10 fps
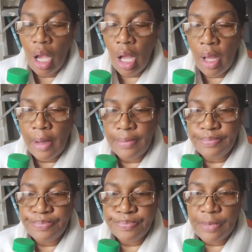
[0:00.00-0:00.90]

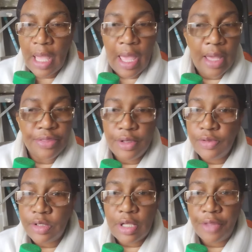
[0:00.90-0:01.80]
Um,
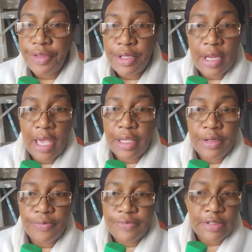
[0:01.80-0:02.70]
there's nothing
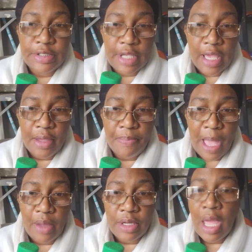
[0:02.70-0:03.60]
negative to say
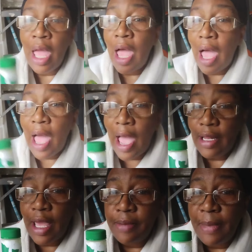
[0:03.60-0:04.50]
about it.
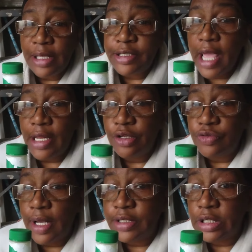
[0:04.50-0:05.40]
I like my salad
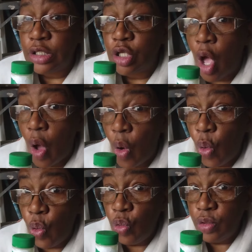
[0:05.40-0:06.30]
dressings
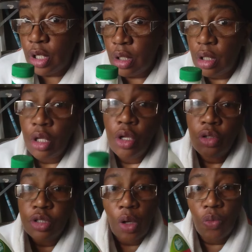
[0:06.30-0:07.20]
cold.
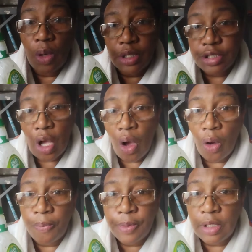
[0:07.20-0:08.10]
So once I
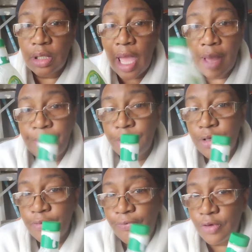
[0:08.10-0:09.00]
open it, I put
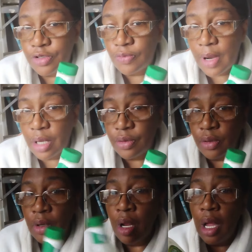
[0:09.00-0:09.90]
it in the
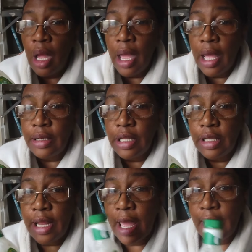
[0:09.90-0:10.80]
refrigerator and
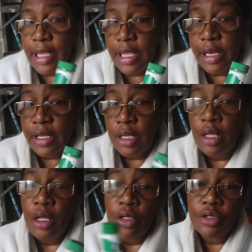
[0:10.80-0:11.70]
then I eat
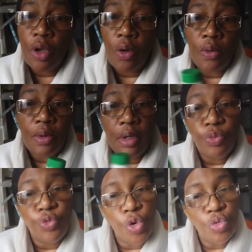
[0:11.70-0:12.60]
it. So
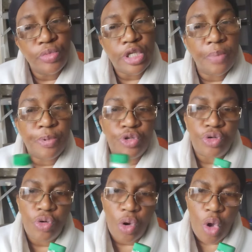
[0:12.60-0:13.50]
room
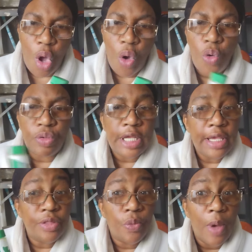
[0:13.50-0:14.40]
temperature or cold.
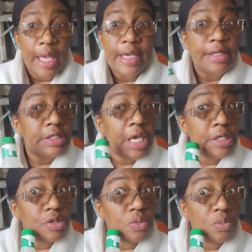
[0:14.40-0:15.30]
Either way, it
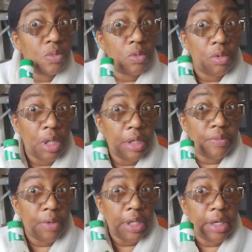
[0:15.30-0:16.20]
tastes
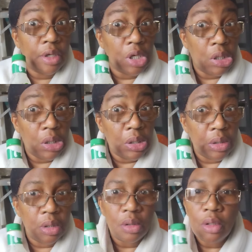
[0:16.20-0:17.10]
really, really good.
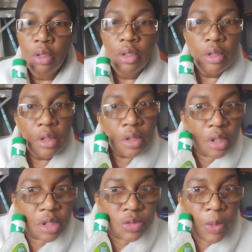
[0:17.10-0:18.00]

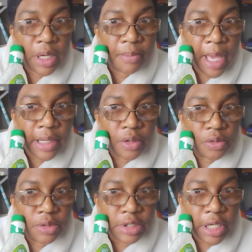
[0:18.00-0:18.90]
It's one of my
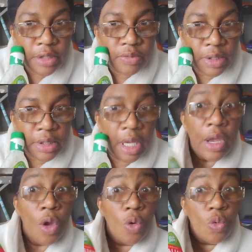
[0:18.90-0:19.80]
new secret
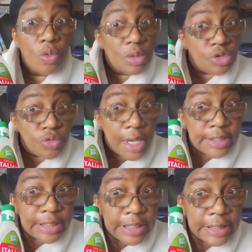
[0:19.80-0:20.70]

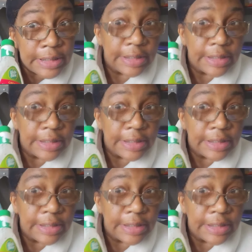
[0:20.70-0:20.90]
dressings.